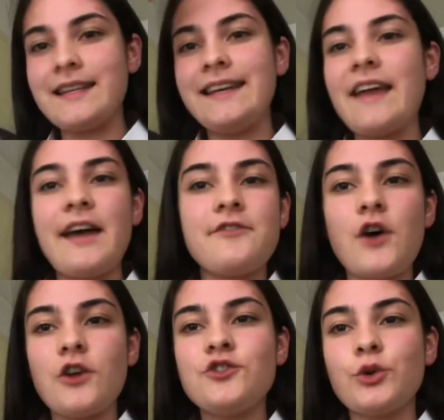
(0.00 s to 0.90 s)
get their
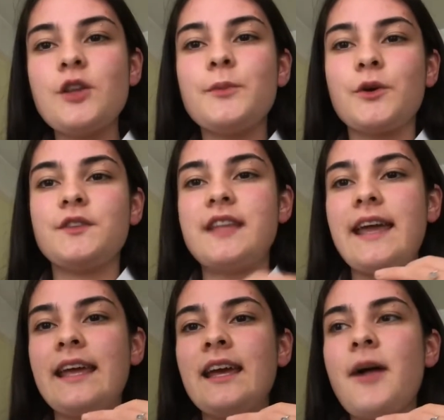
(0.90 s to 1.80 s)
first choice because
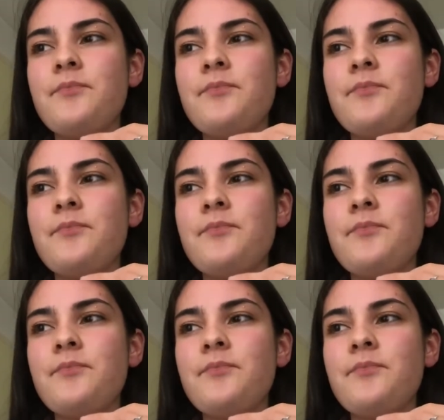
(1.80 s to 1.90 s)
they